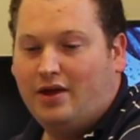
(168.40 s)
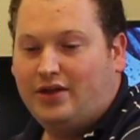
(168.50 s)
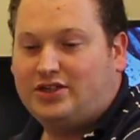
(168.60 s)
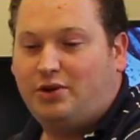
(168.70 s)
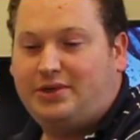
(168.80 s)

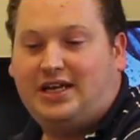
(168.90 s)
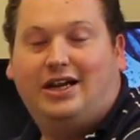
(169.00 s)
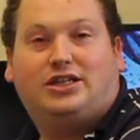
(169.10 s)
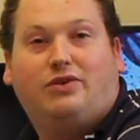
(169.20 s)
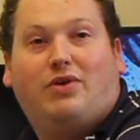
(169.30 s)
This could
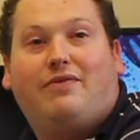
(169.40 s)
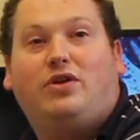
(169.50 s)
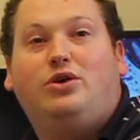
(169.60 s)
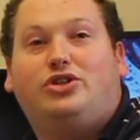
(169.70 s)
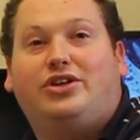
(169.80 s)
potentially
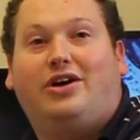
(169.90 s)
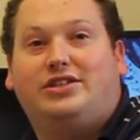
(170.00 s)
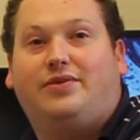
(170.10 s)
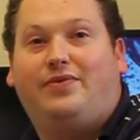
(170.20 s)
revolutionize the